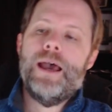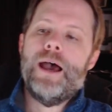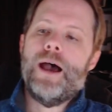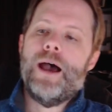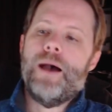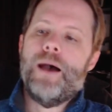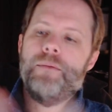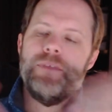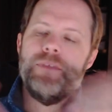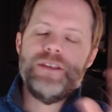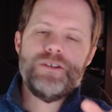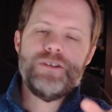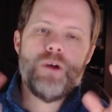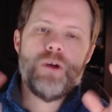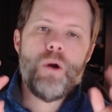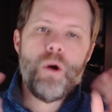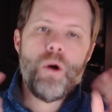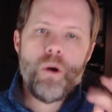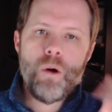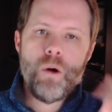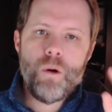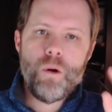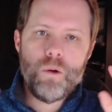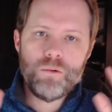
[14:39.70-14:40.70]
These are
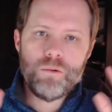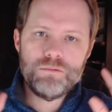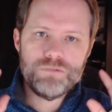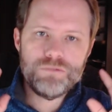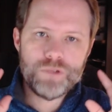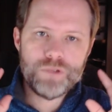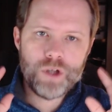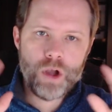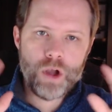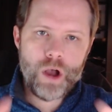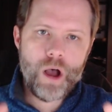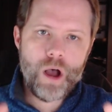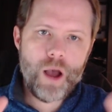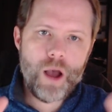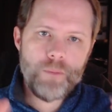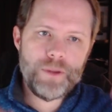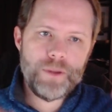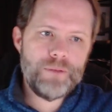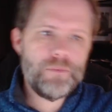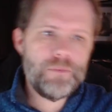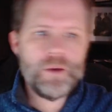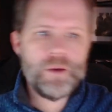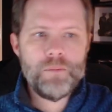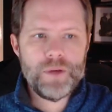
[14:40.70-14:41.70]
all
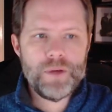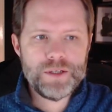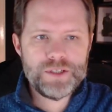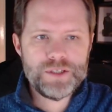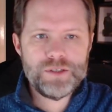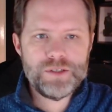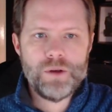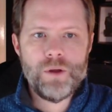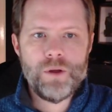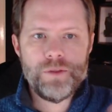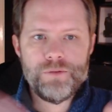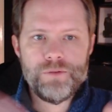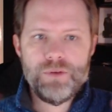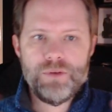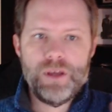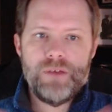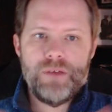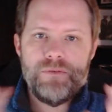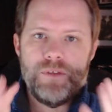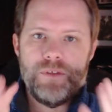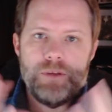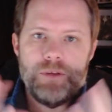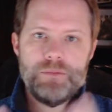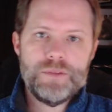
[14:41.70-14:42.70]
common amongst all three
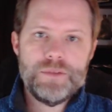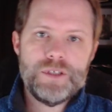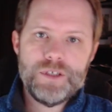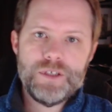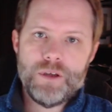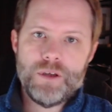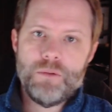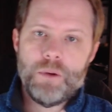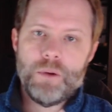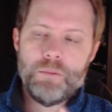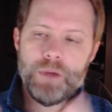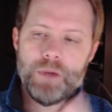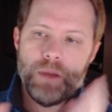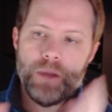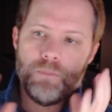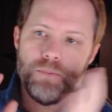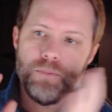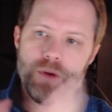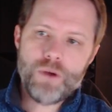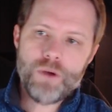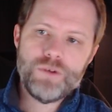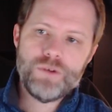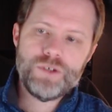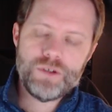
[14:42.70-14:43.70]
of them. So when we
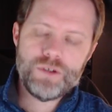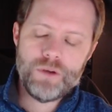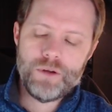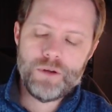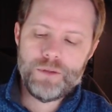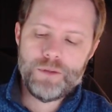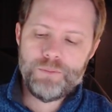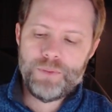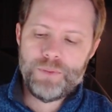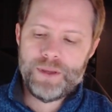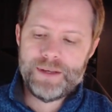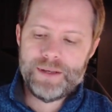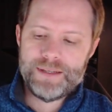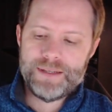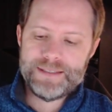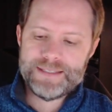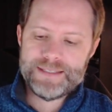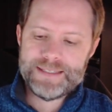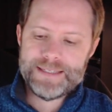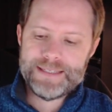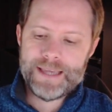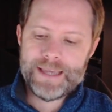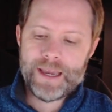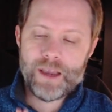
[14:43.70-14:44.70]
approach
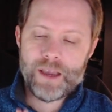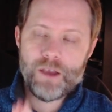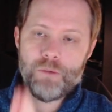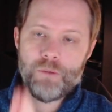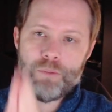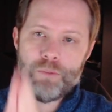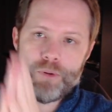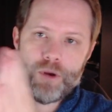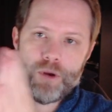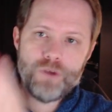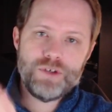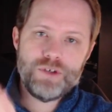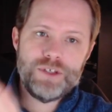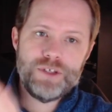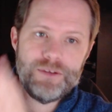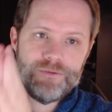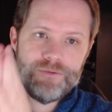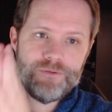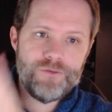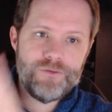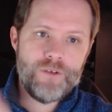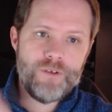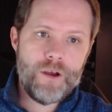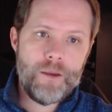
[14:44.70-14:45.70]
codependency, I approach it
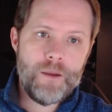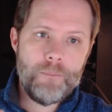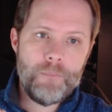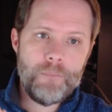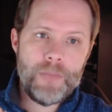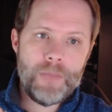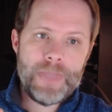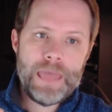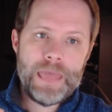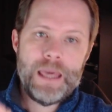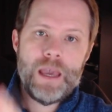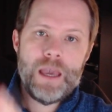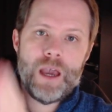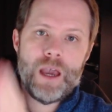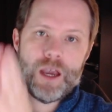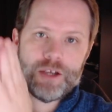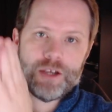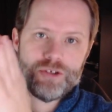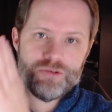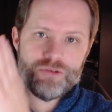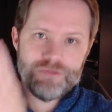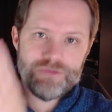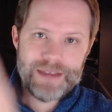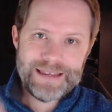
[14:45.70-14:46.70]
from
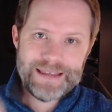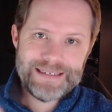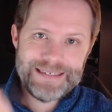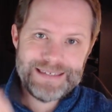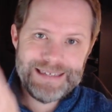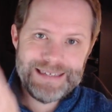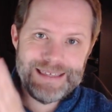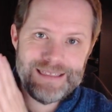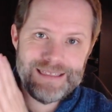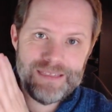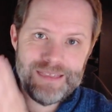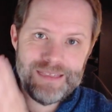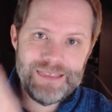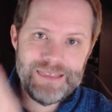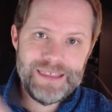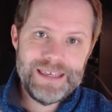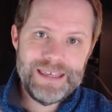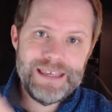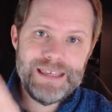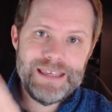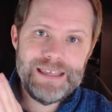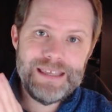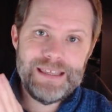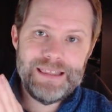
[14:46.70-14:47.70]
addressing
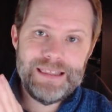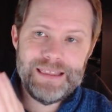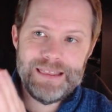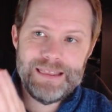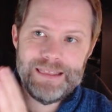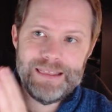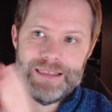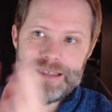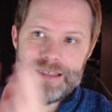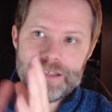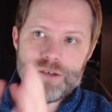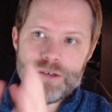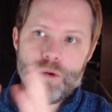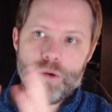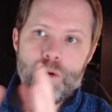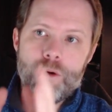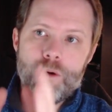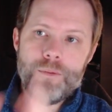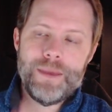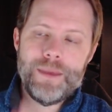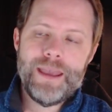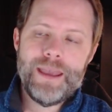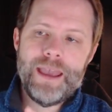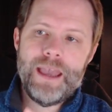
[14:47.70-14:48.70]
these core
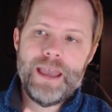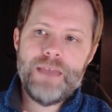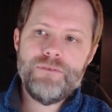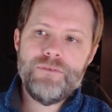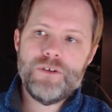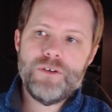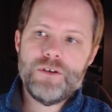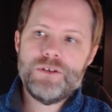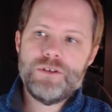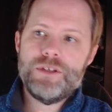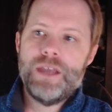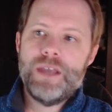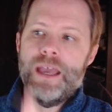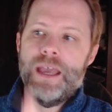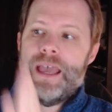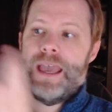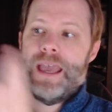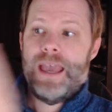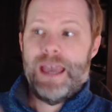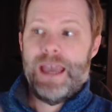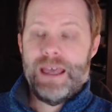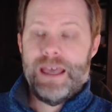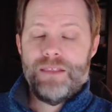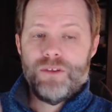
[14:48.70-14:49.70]
behaviors
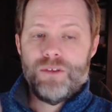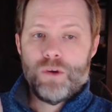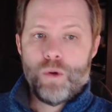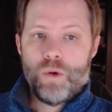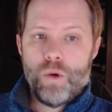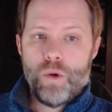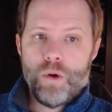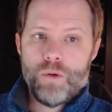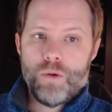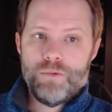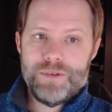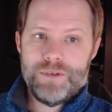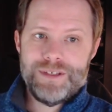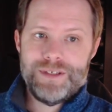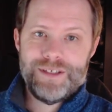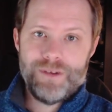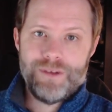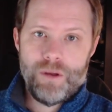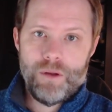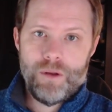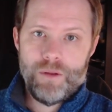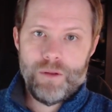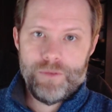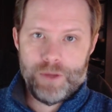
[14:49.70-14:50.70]
and the core
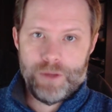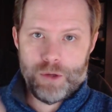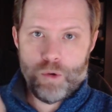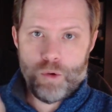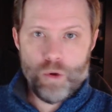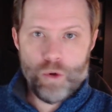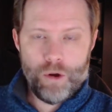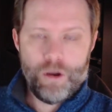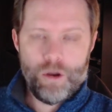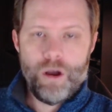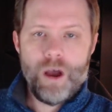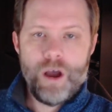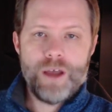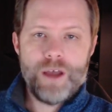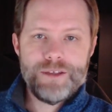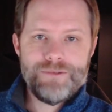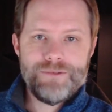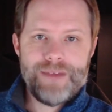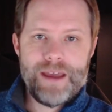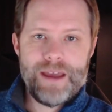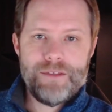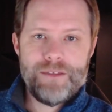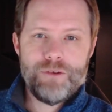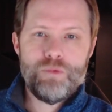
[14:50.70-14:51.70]
result, the core cause
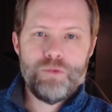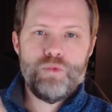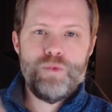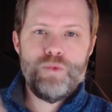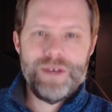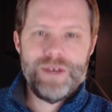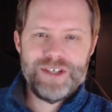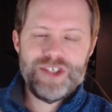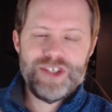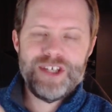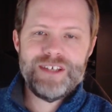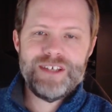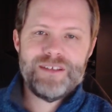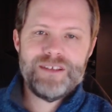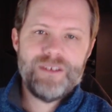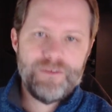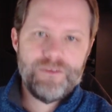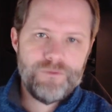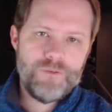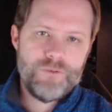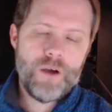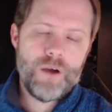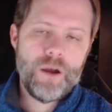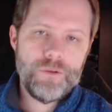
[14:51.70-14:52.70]
rather, which is the
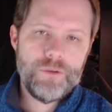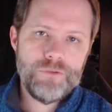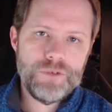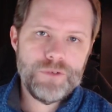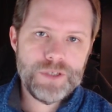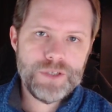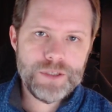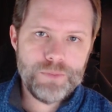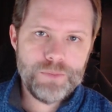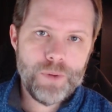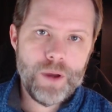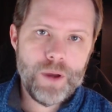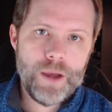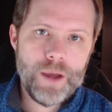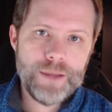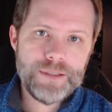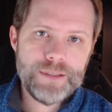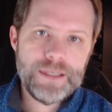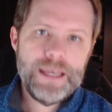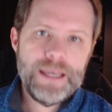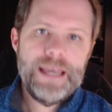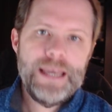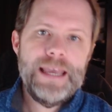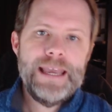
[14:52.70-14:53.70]
fawn response.
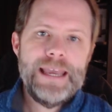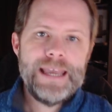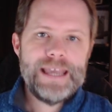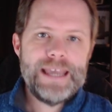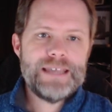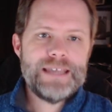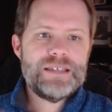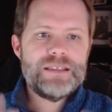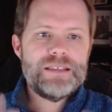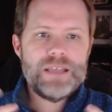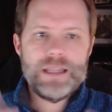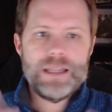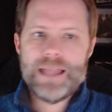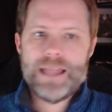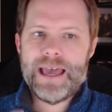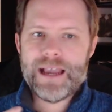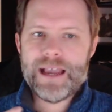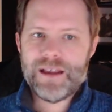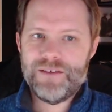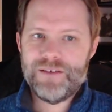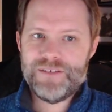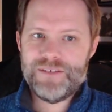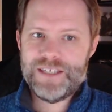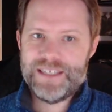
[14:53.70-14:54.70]
It's the
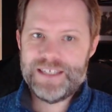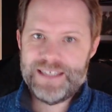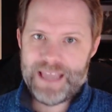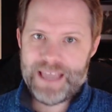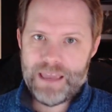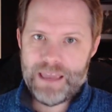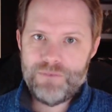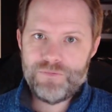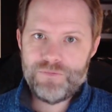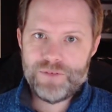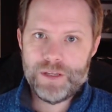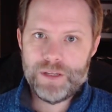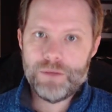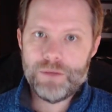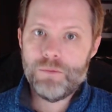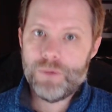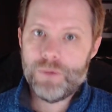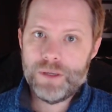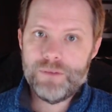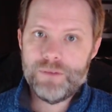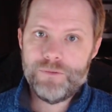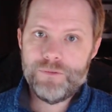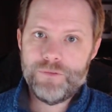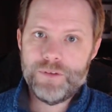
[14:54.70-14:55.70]
lack of safety
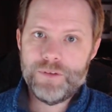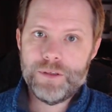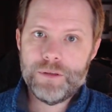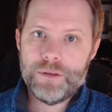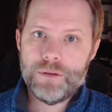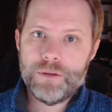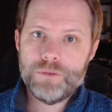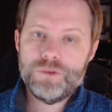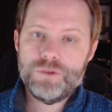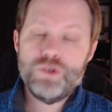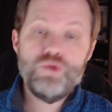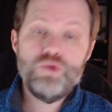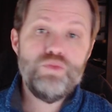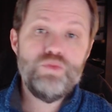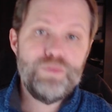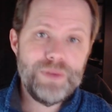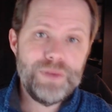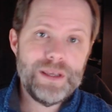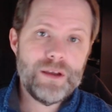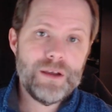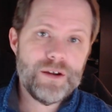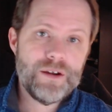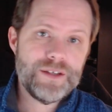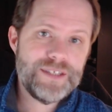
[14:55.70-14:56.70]
we feel to
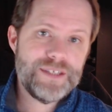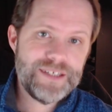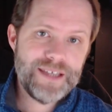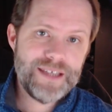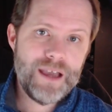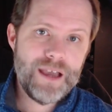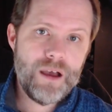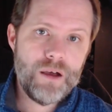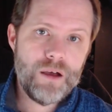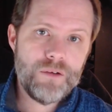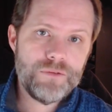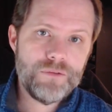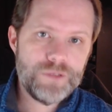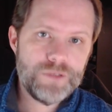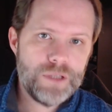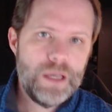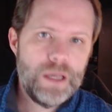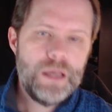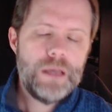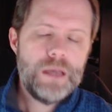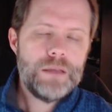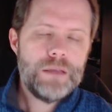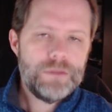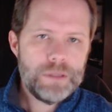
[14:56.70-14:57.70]
be ourselves
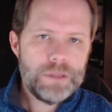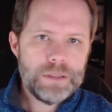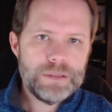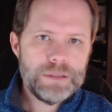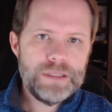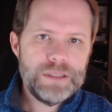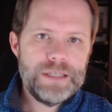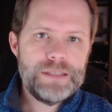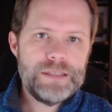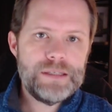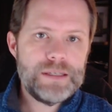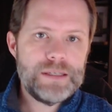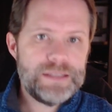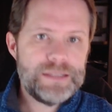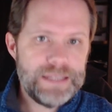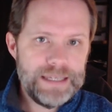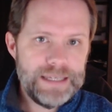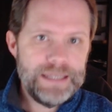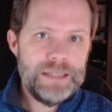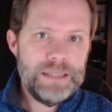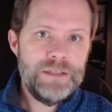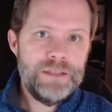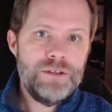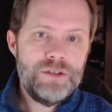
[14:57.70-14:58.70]
that leads us
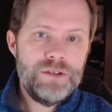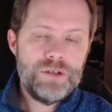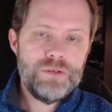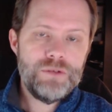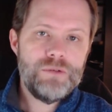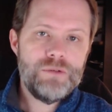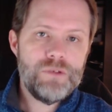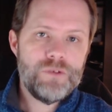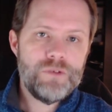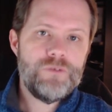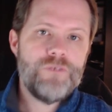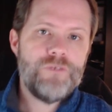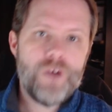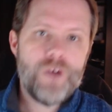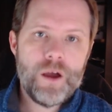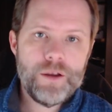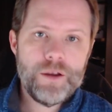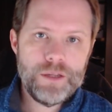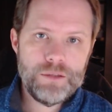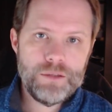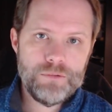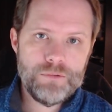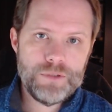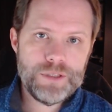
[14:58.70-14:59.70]
into the
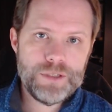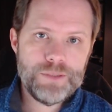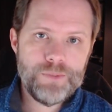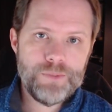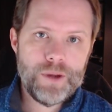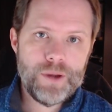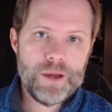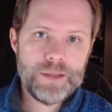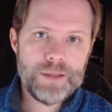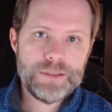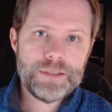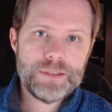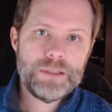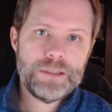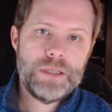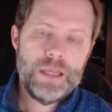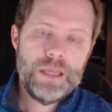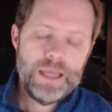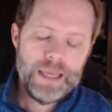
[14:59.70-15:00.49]
fawning response.